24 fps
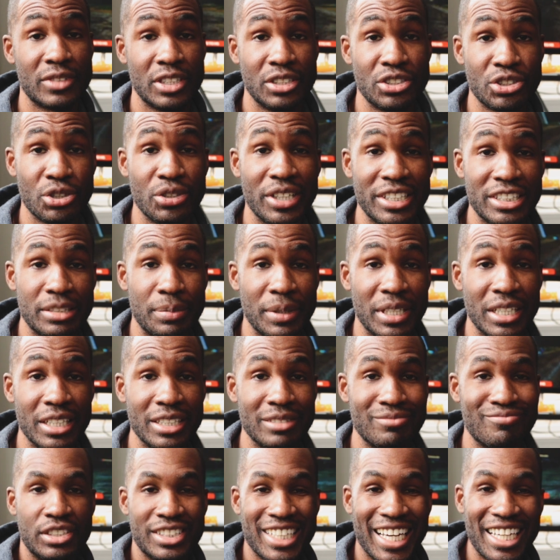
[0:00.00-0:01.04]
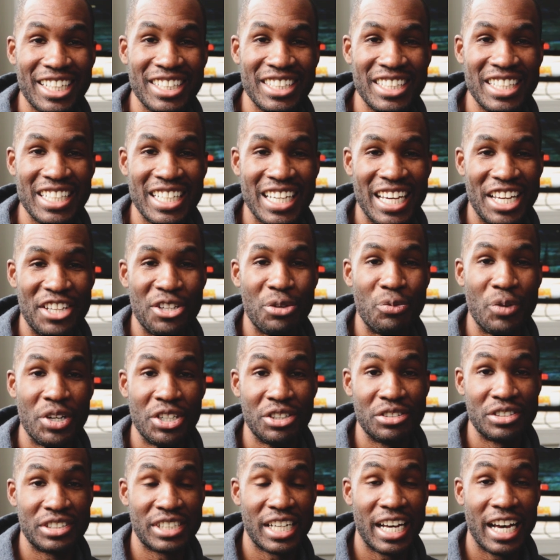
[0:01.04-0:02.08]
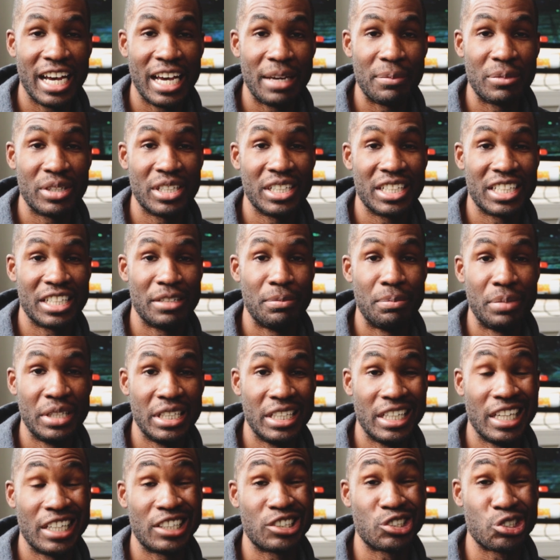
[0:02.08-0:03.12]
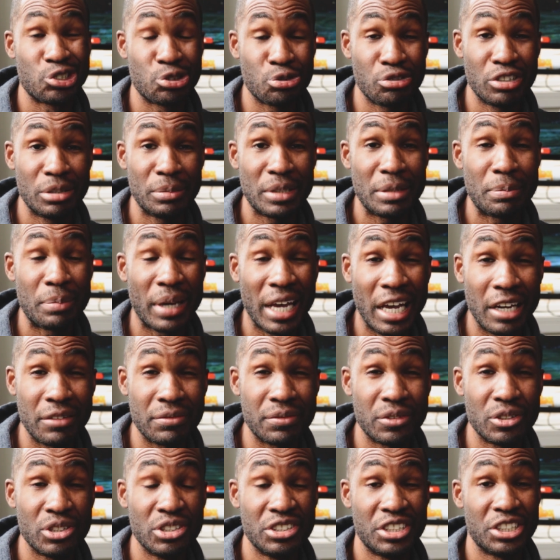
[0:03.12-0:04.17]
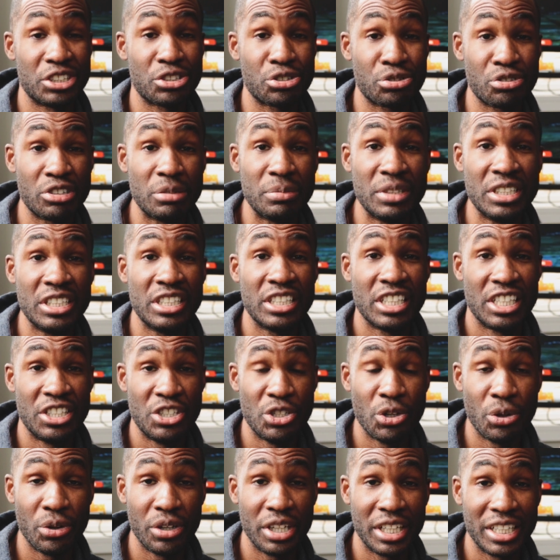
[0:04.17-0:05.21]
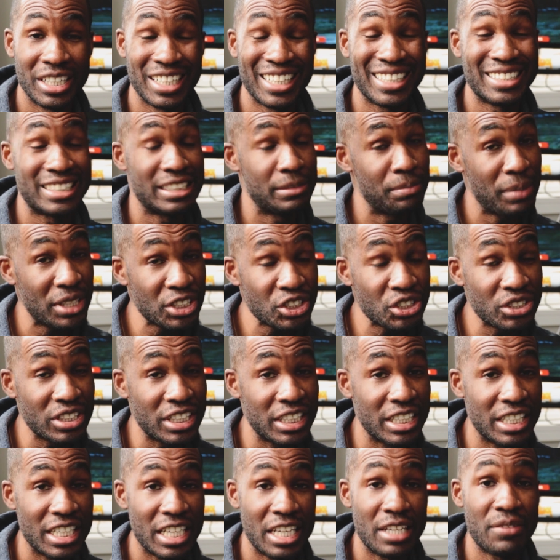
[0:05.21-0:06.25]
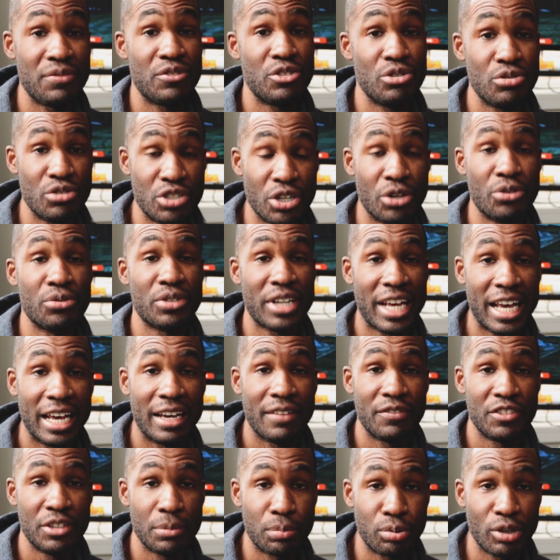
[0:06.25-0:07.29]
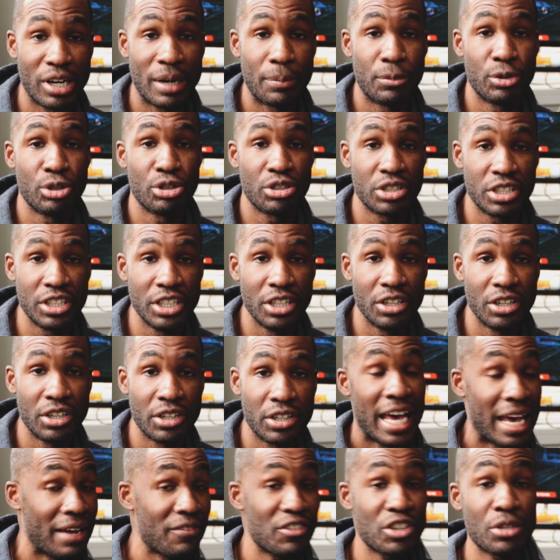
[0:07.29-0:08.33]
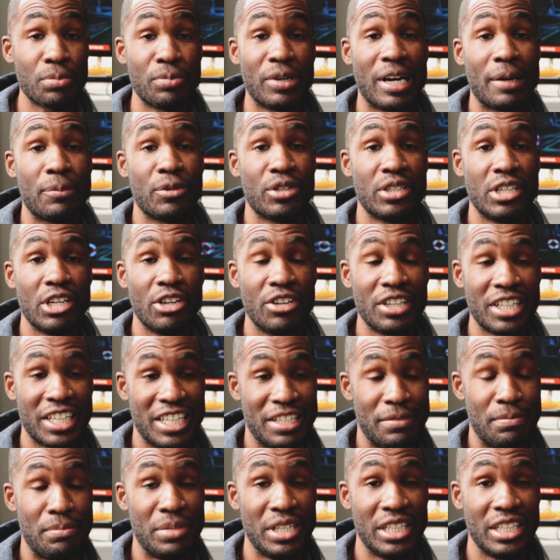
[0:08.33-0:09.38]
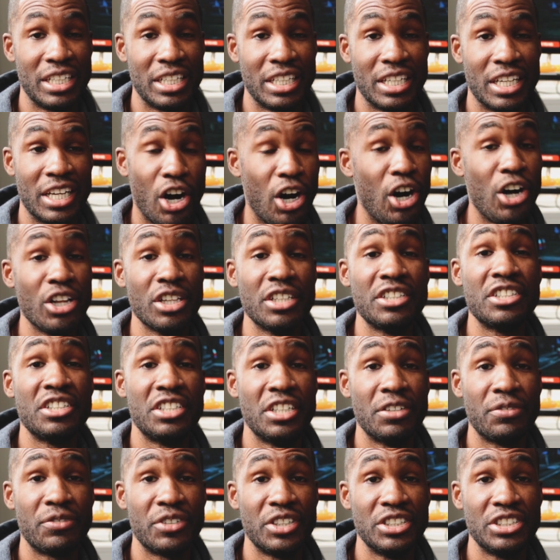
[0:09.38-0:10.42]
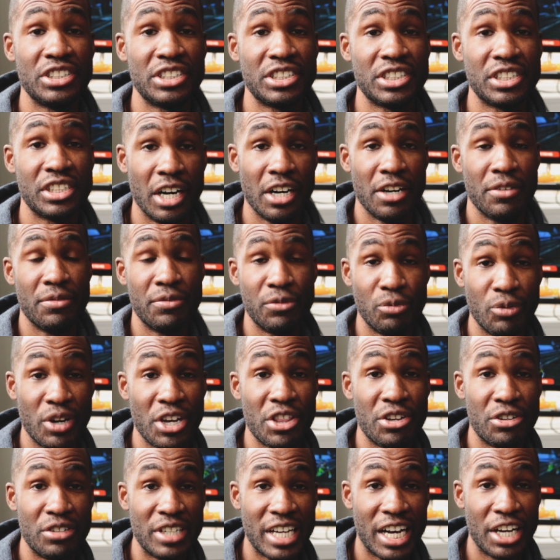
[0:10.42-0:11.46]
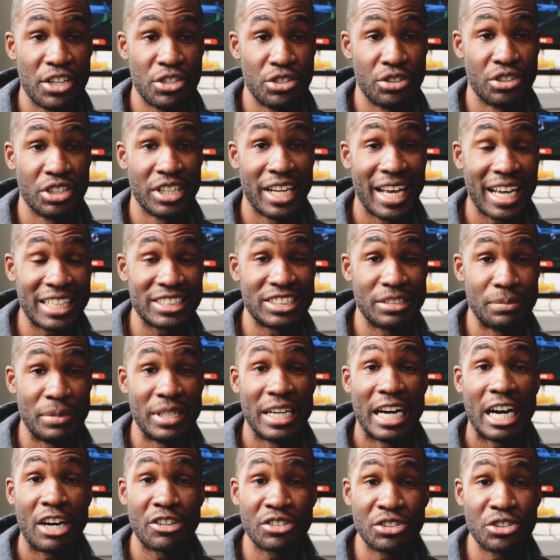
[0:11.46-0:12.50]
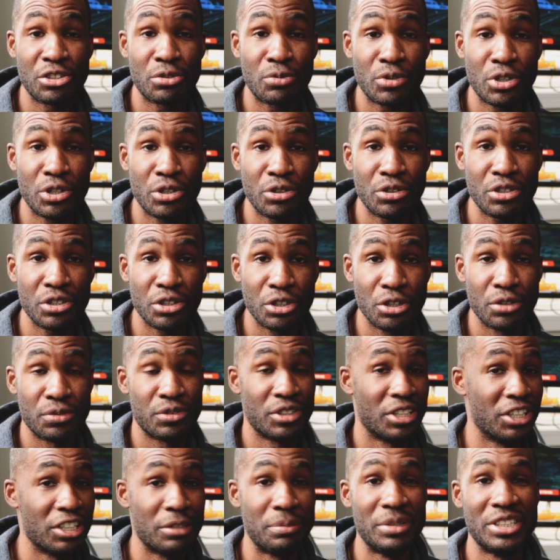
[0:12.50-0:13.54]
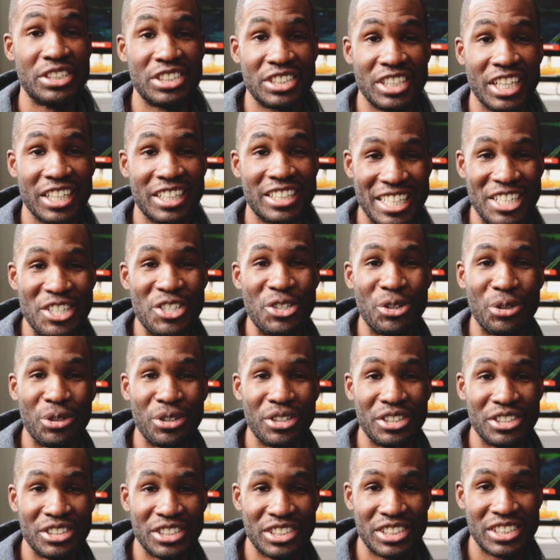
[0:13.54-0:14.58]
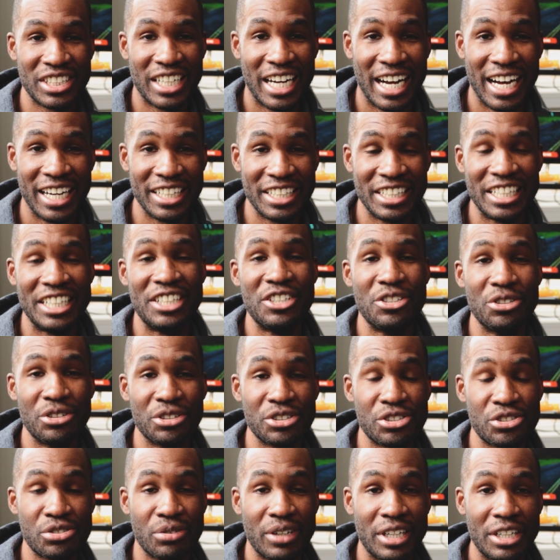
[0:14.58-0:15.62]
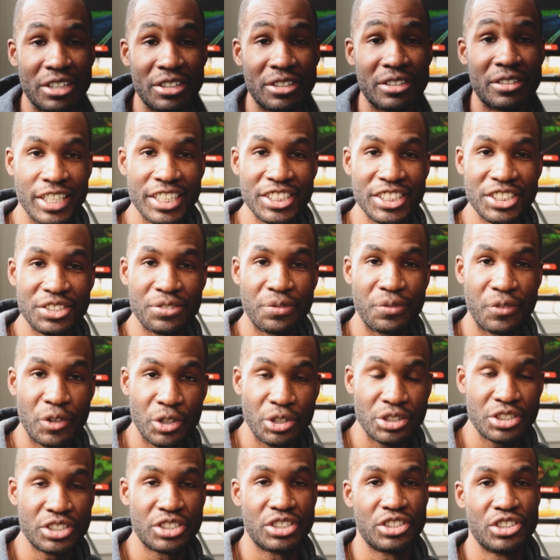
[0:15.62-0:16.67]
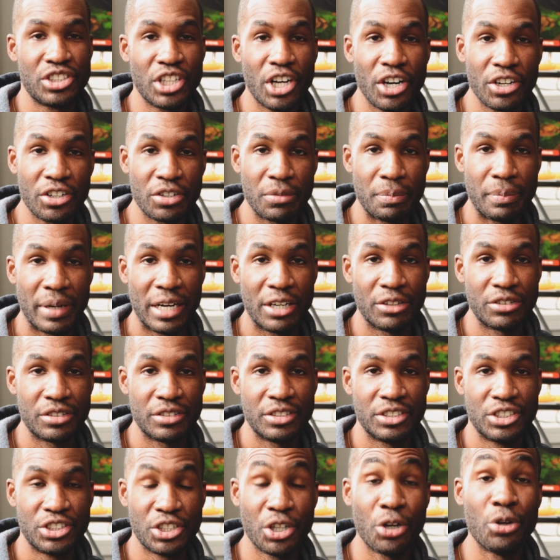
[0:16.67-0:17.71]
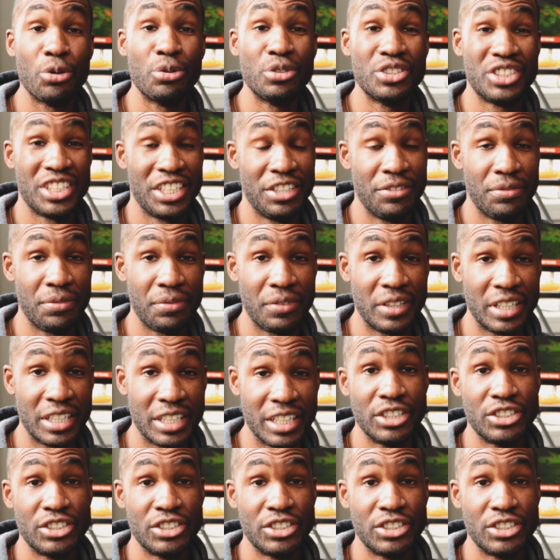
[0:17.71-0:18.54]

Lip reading: So let's begin. Cycling in the winter time can be extremely painful and extremely annoying, especially if you don't have the proper gear. Having the proper gear can be all of the difference of whether or not you're gonna actually be out on the road or if you're gonna be stuck indoors on an indoor trainer. Let's first talk about toes and feet.